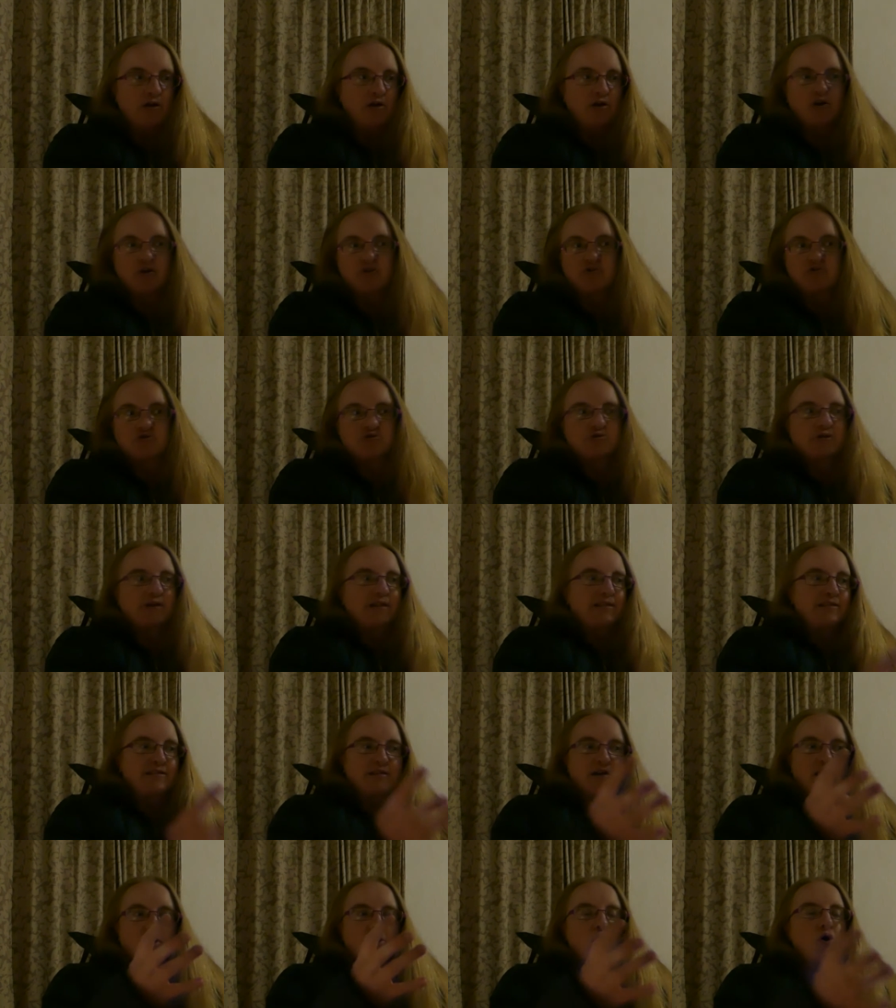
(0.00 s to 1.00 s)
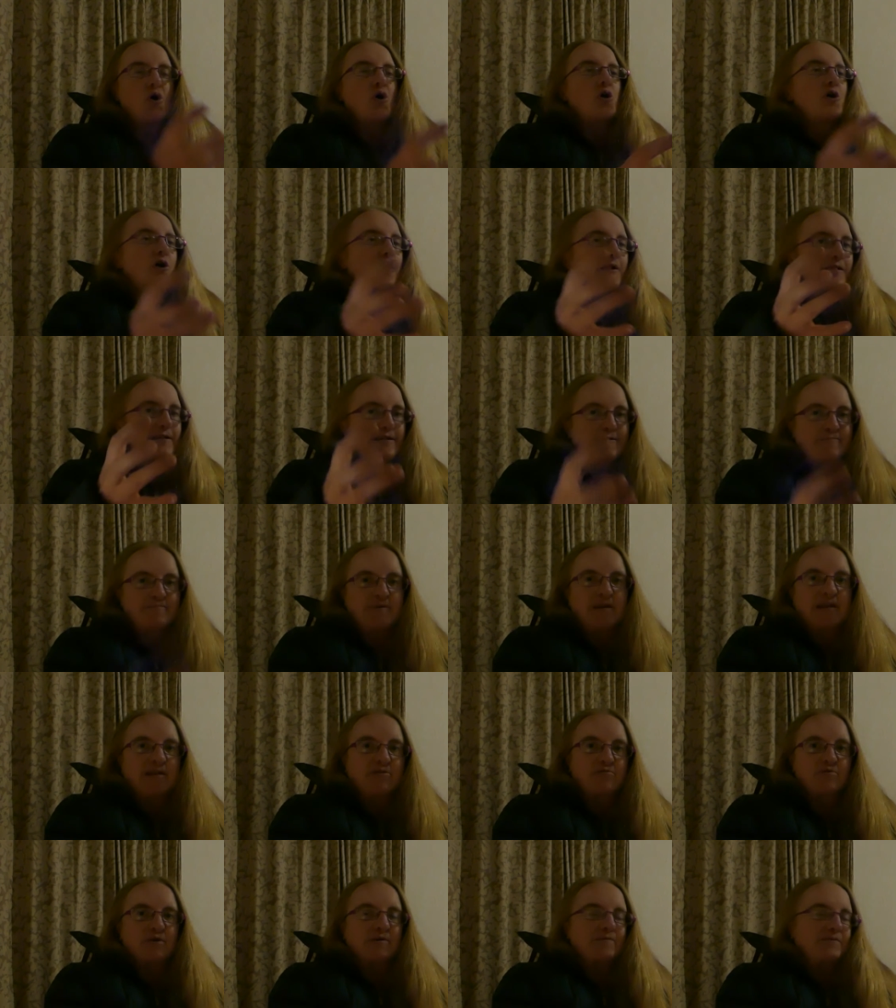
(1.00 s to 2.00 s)
of just all the
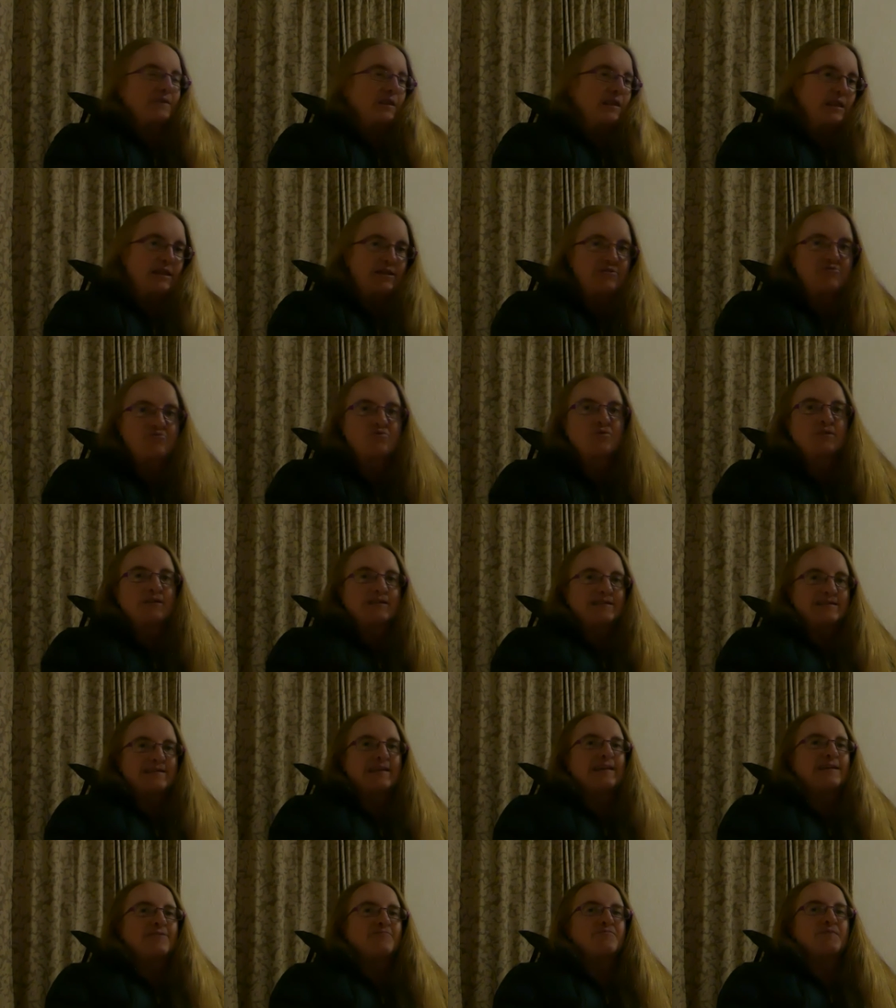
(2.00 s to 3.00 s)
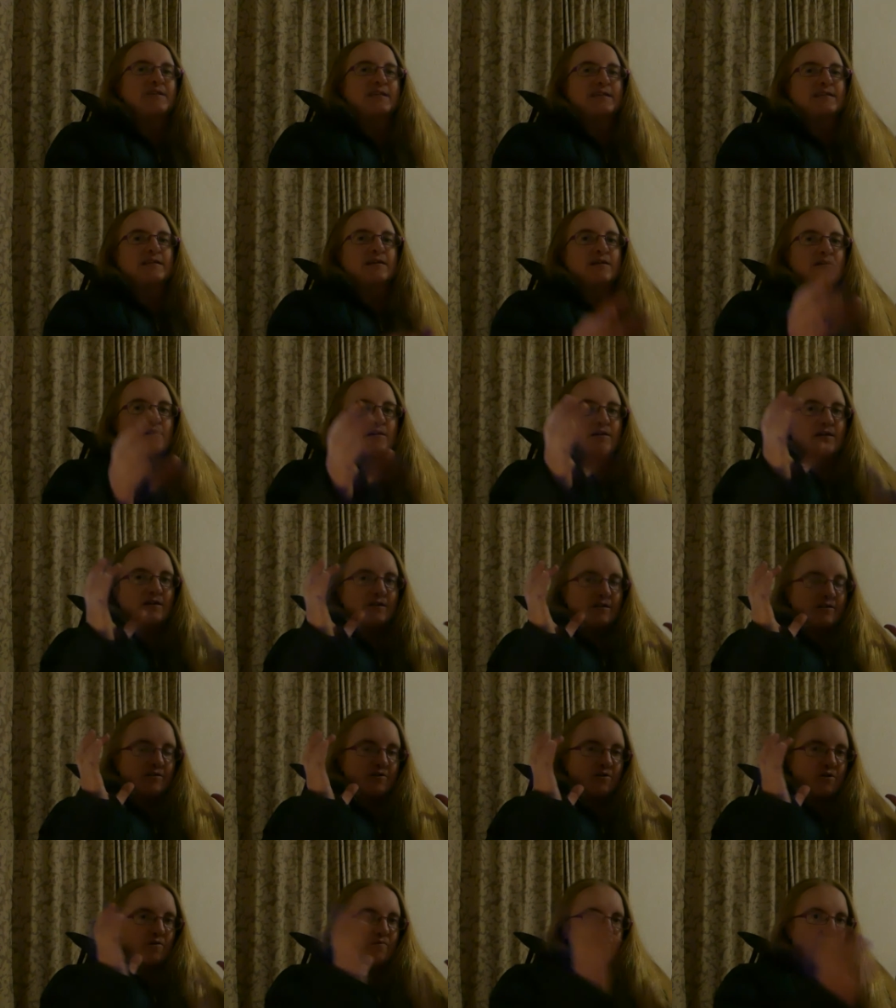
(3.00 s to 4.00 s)
spacecraft, literally series
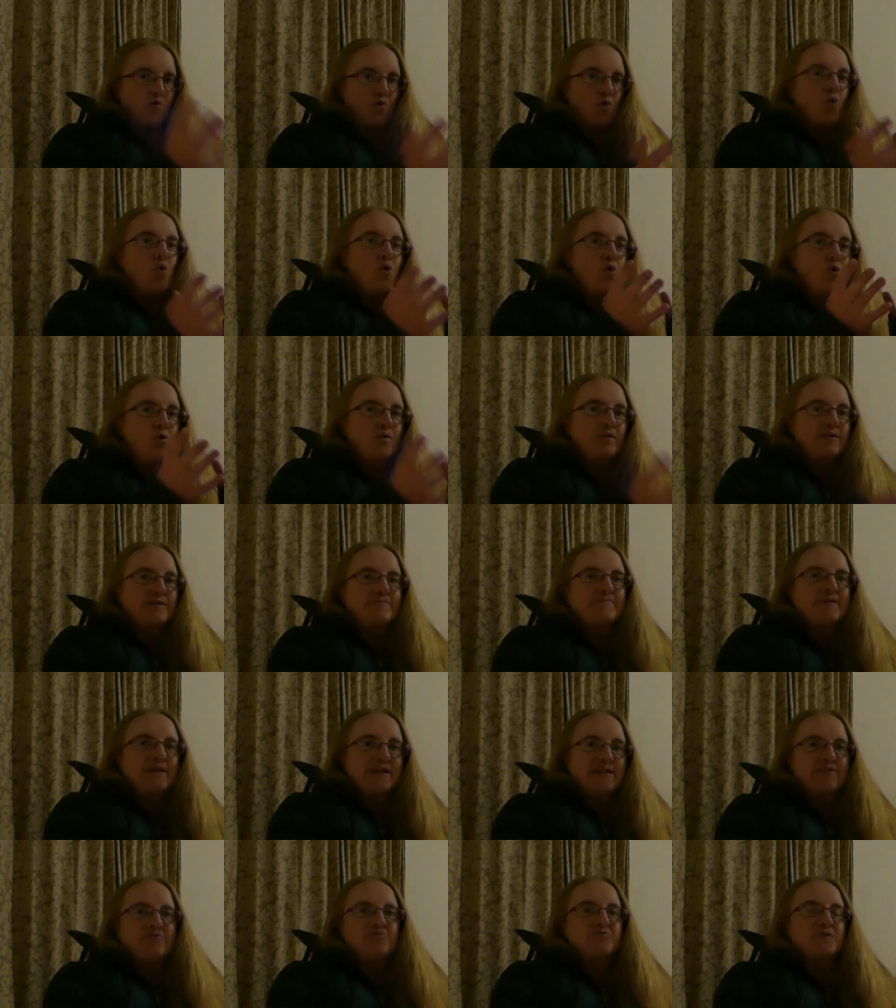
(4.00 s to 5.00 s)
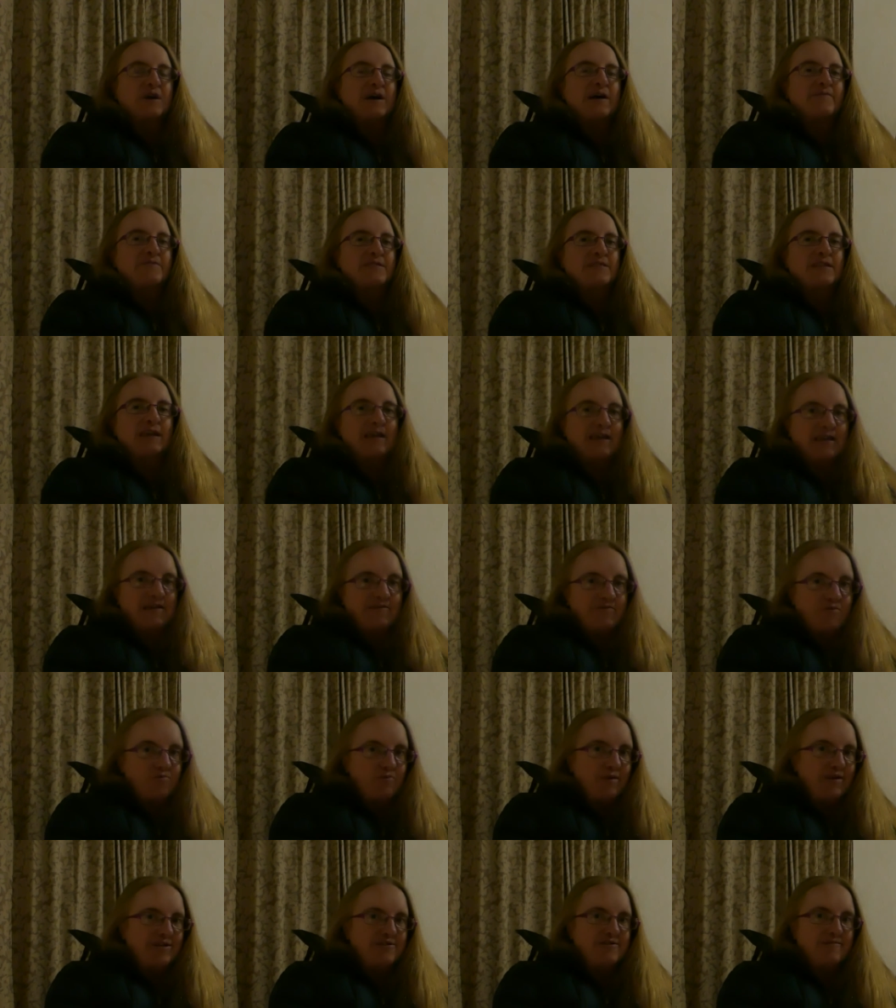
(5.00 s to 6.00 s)
of all the spacecrafts that ever
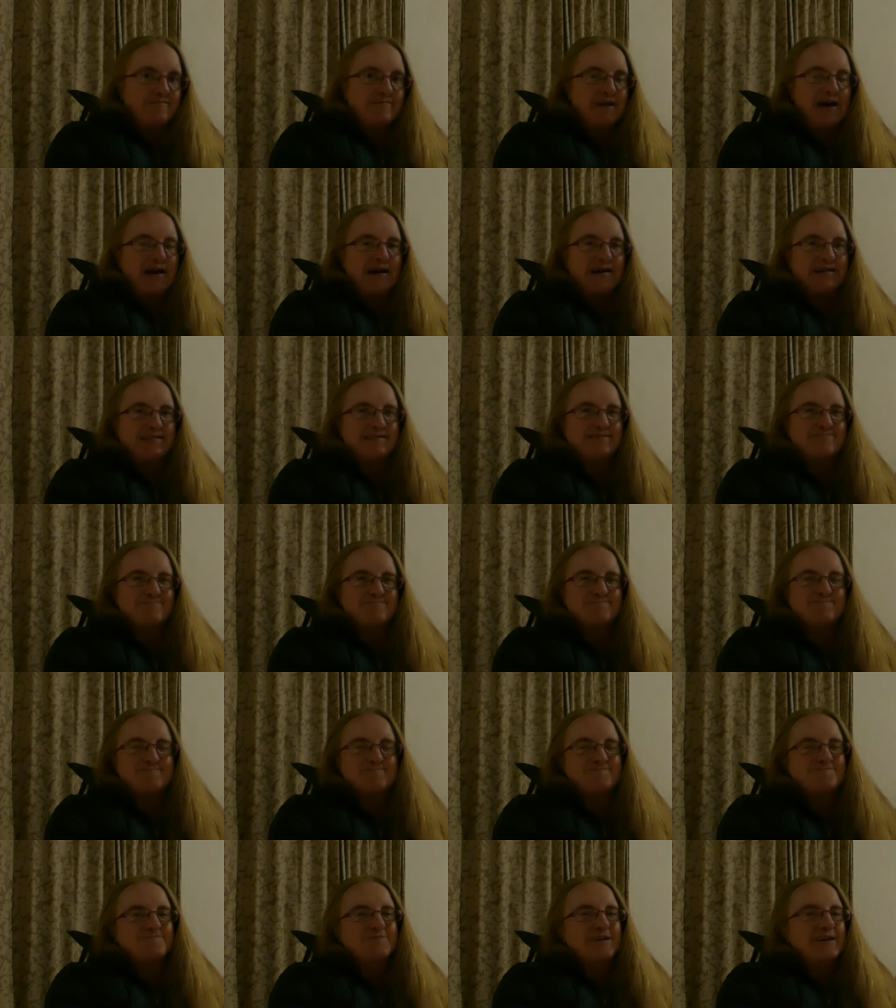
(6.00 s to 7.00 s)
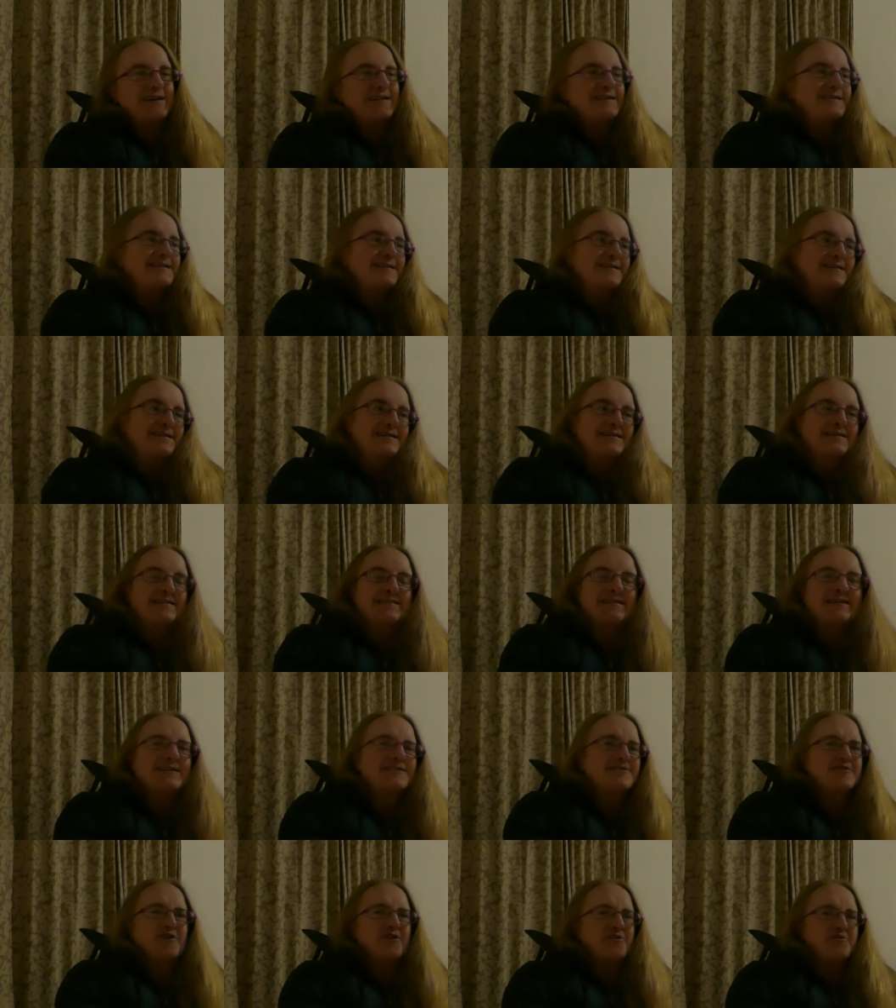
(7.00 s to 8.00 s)
went to Mars. But
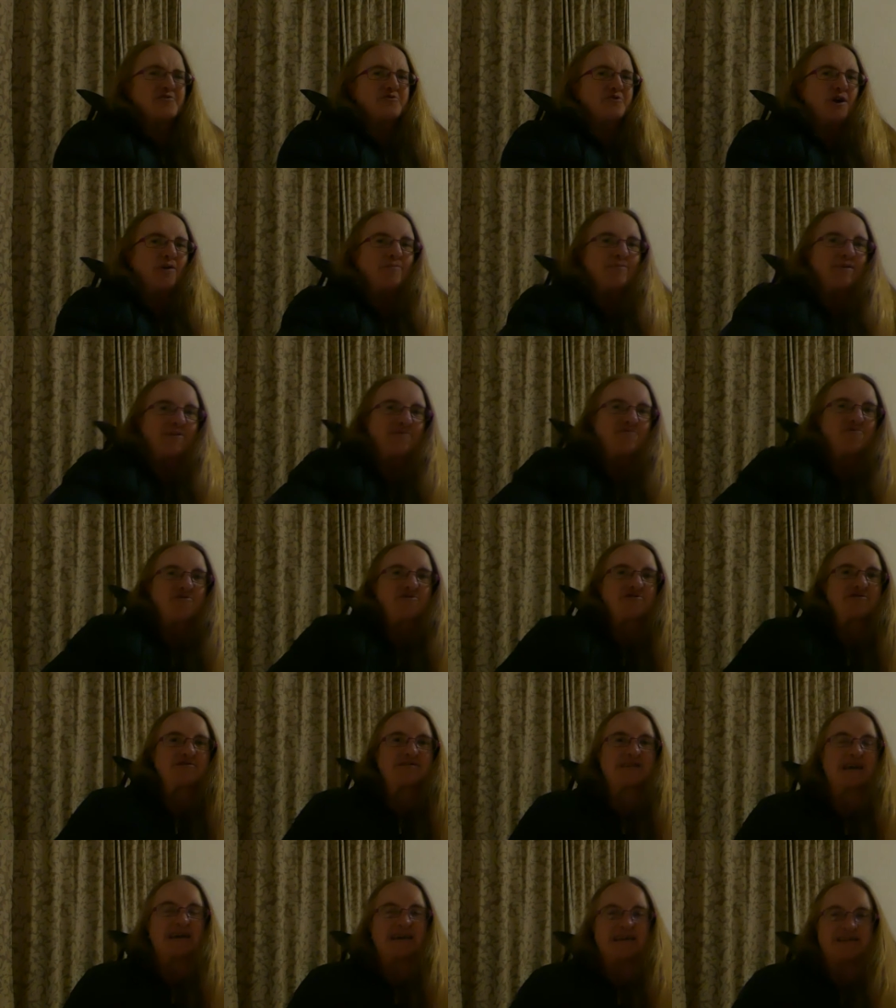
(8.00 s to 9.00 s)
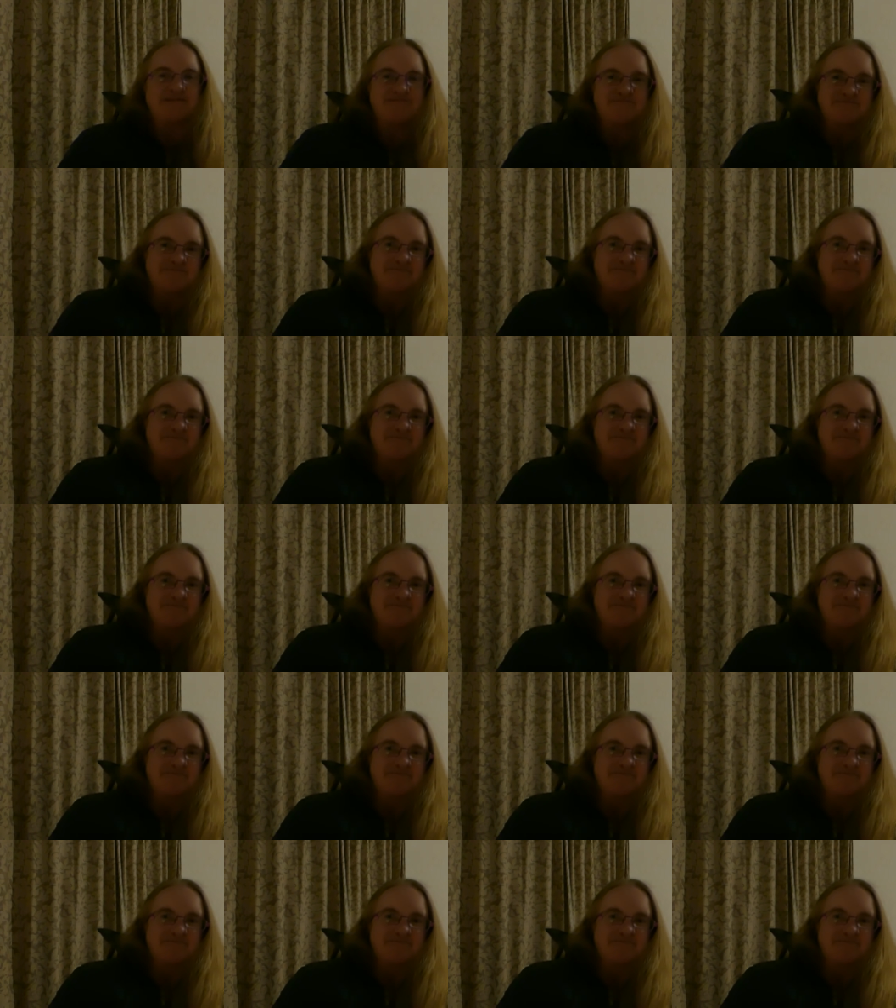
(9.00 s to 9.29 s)
that's not the topic for today.